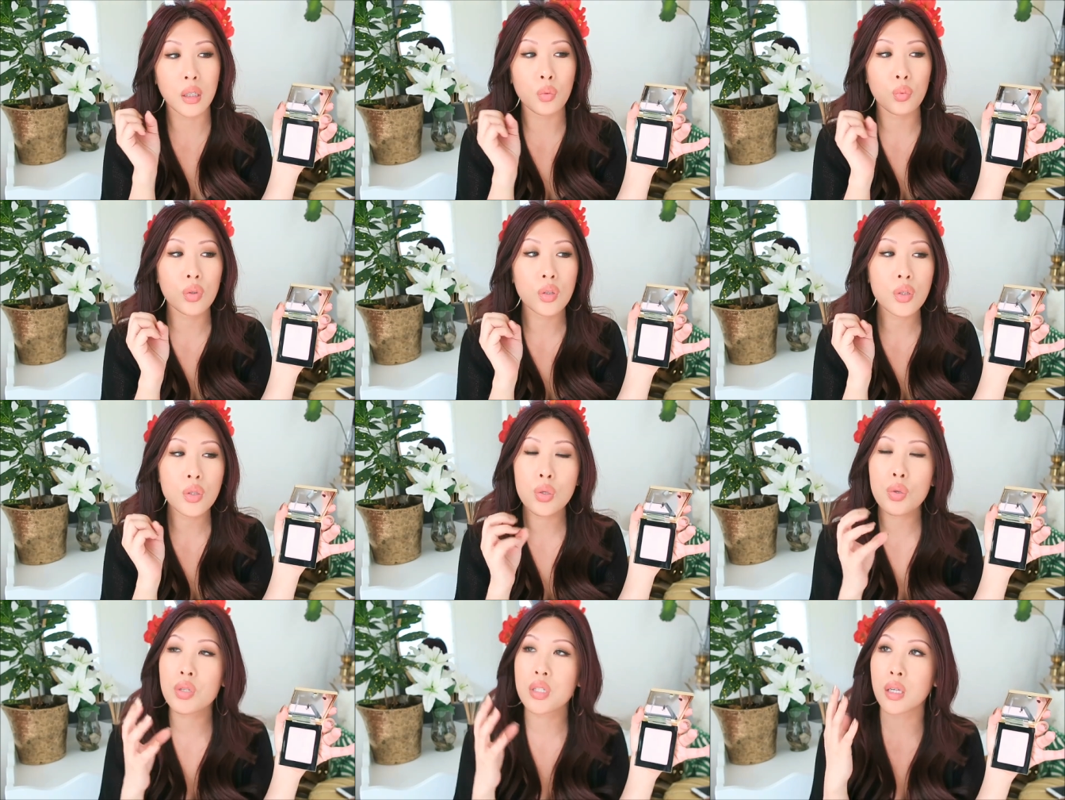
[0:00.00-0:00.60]
It
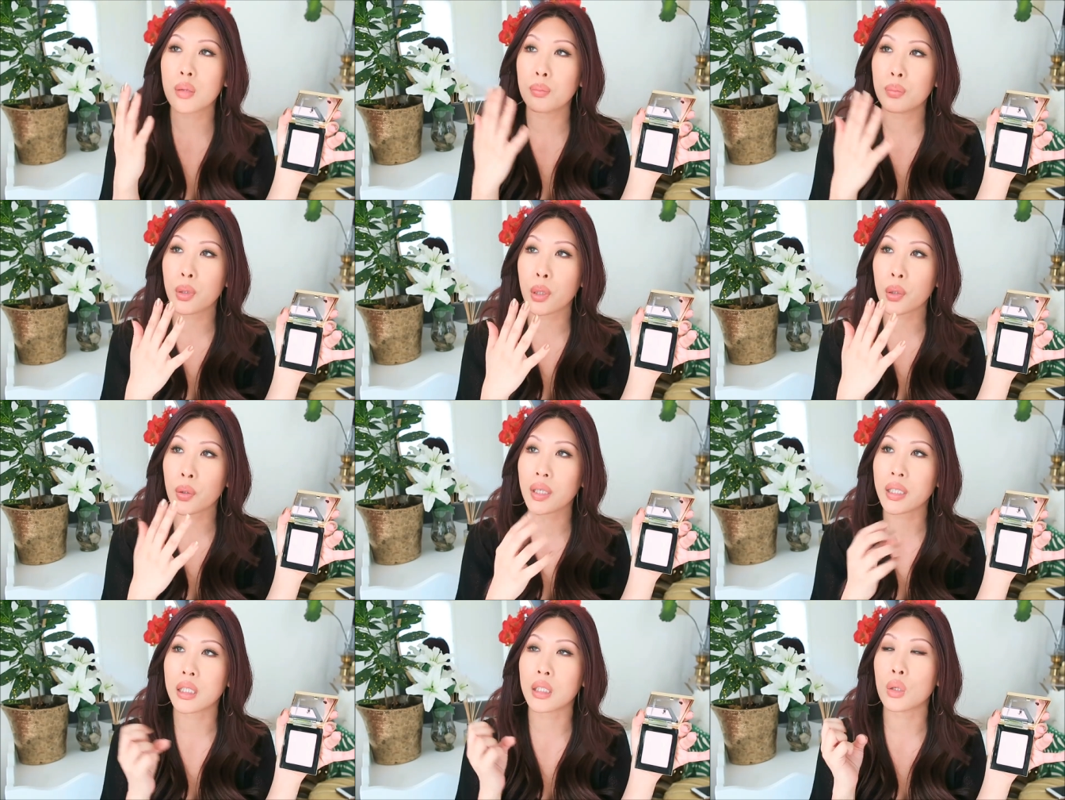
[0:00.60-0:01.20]
will do some
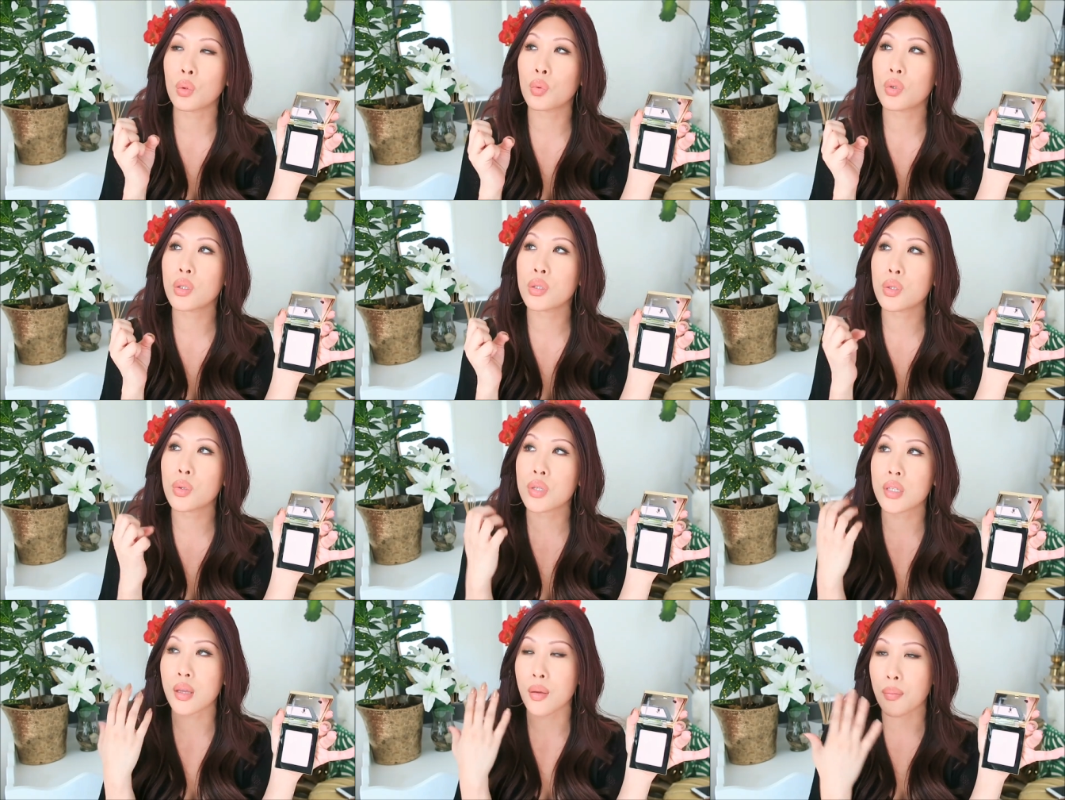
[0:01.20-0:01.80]
blurring and it will
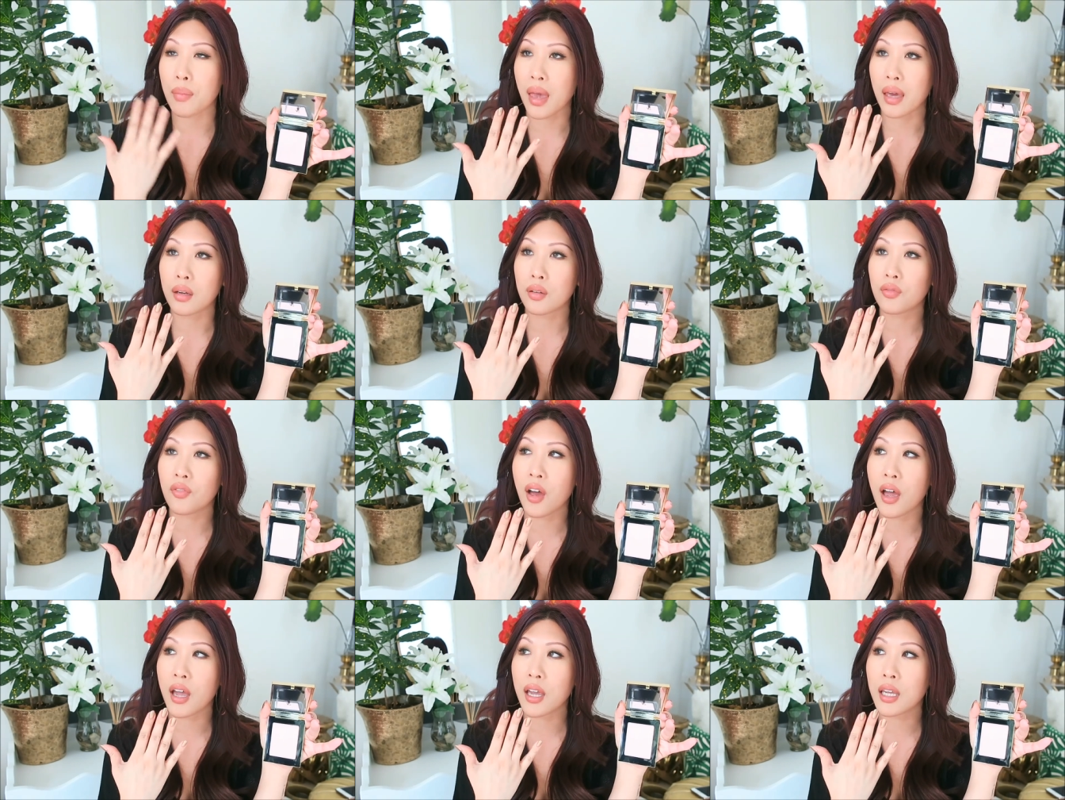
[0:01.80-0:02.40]
do some
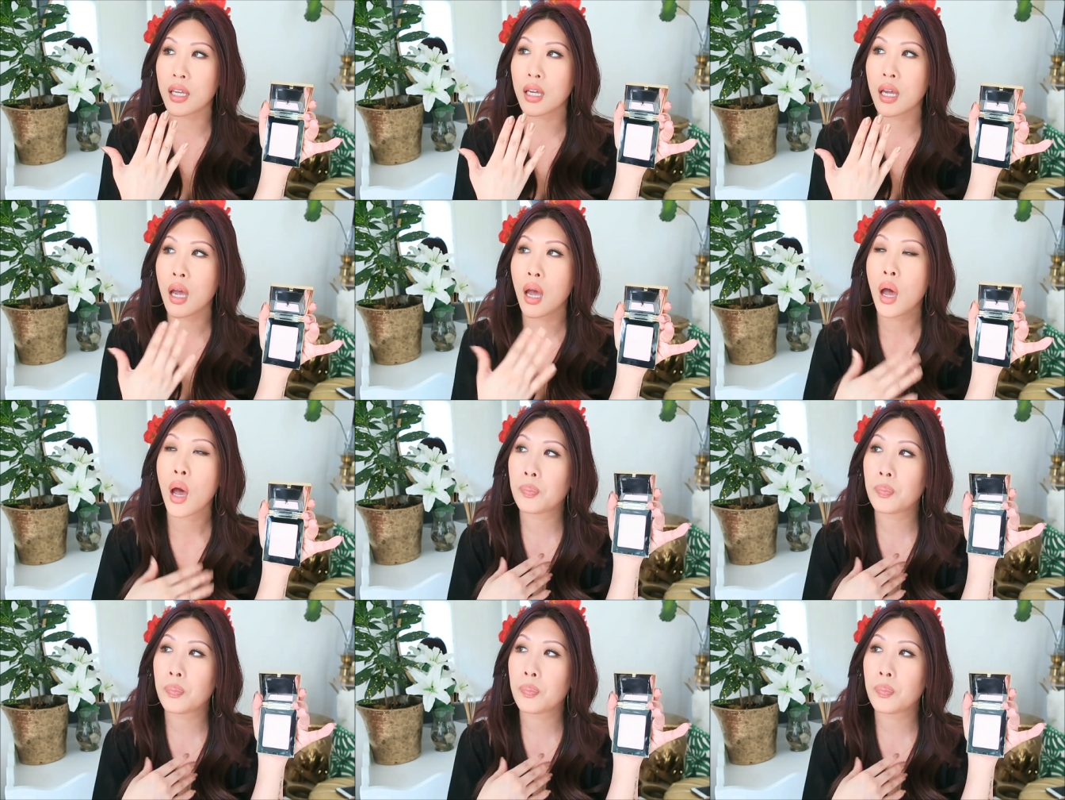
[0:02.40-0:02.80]
mattifying,